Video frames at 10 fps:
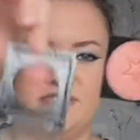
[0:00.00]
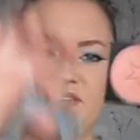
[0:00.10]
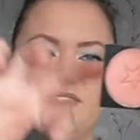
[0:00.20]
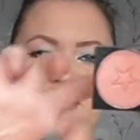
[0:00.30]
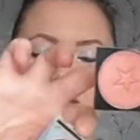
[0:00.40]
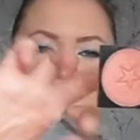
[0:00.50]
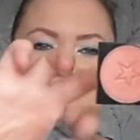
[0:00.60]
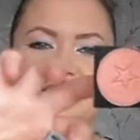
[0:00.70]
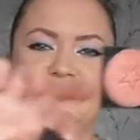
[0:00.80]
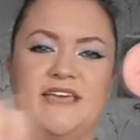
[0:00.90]
and then they go
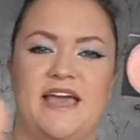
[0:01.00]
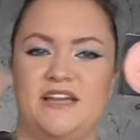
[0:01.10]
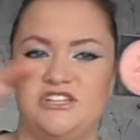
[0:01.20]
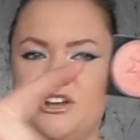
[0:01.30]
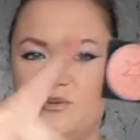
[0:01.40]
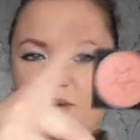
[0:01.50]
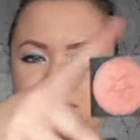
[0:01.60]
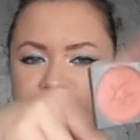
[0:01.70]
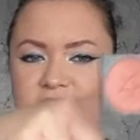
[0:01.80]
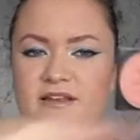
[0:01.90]
into the eyeshadow
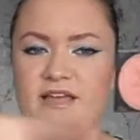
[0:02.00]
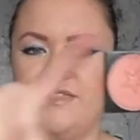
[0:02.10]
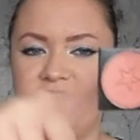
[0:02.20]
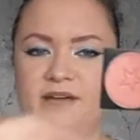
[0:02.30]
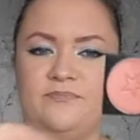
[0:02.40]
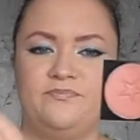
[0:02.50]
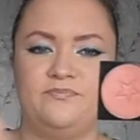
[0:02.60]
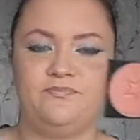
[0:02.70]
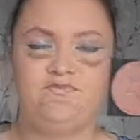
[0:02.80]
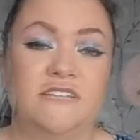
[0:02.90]
pan like that.
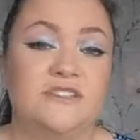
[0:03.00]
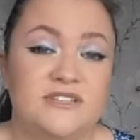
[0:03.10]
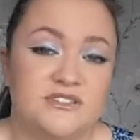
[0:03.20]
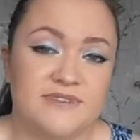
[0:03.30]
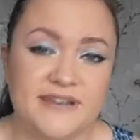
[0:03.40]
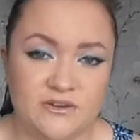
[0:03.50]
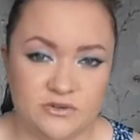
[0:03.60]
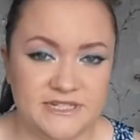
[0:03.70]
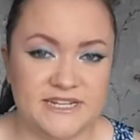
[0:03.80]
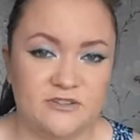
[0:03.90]
And so it's a really
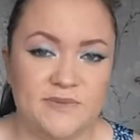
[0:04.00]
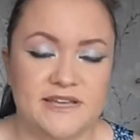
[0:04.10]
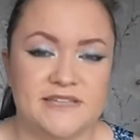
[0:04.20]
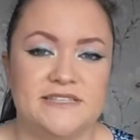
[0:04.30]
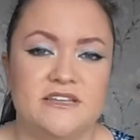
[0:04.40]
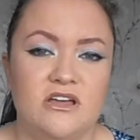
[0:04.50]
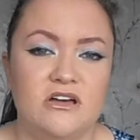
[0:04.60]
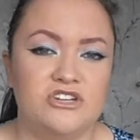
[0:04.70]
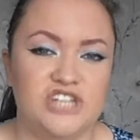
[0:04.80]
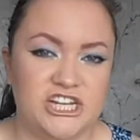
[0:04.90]
good deal because the
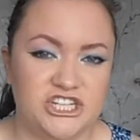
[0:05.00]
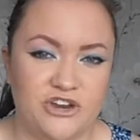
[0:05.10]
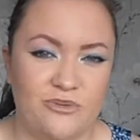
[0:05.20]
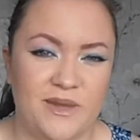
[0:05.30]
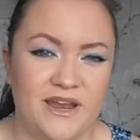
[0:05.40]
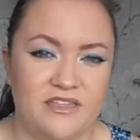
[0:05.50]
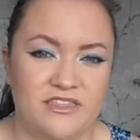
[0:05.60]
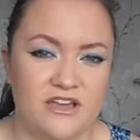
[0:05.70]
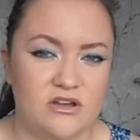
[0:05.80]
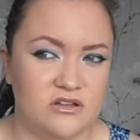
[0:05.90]
large eyeshadow palette, I
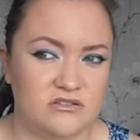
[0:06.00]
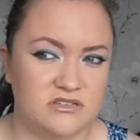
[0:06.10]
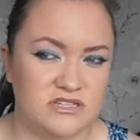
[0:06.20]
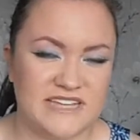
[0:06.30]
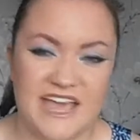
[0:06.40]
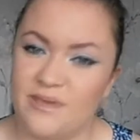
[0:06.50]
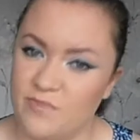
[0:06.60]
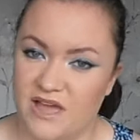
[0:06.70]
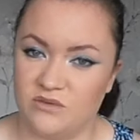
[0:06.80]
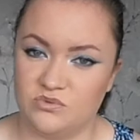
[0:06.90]
think, costs
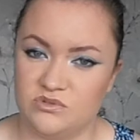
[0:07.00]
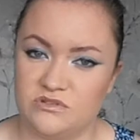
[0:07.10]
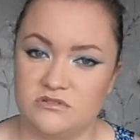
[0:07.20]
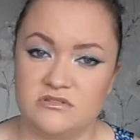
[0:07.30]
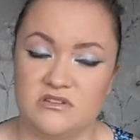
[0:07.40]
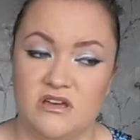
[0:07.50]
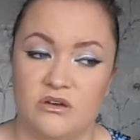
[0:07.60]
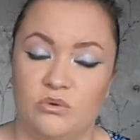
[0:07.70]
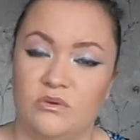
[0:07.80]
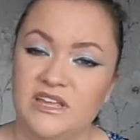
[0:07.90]
£8.
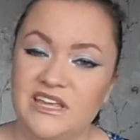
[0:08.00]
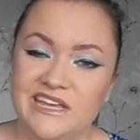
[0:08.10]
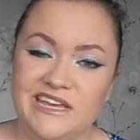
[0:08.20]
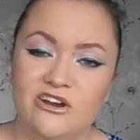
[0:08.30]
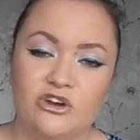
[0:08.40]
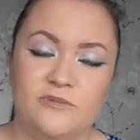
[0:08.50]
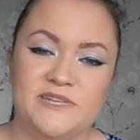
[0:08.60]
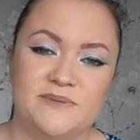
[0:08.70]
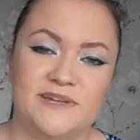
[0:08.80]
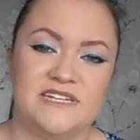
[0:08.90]
So you're not going to
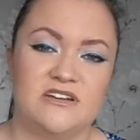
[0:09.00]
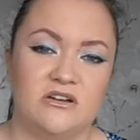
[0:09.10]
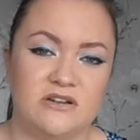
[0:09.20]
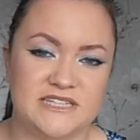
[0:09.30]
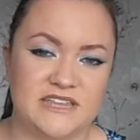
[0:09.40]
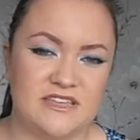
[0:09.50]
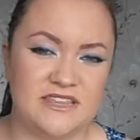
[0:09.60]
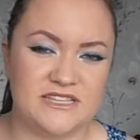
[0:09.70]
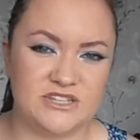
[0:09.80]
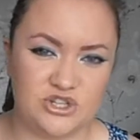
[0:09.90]
be spending a lot because I
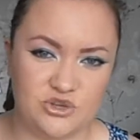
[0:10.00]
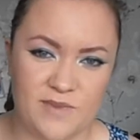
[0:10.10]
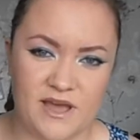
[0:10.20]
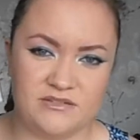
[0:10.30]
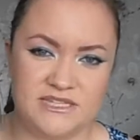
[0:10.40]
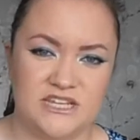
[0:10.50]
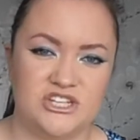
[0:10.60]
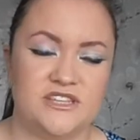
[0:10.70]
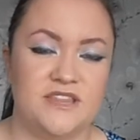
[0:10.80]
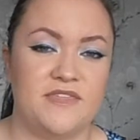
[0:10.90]
think these are £2
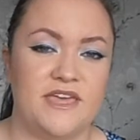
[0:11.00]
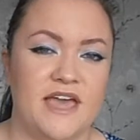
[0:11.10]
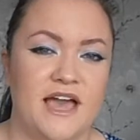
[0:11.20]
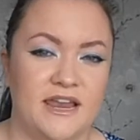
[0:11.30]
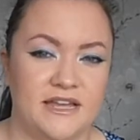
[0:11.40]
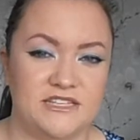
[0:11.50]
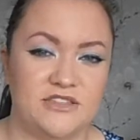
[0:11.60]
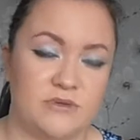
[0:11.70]
each, and then the highlights are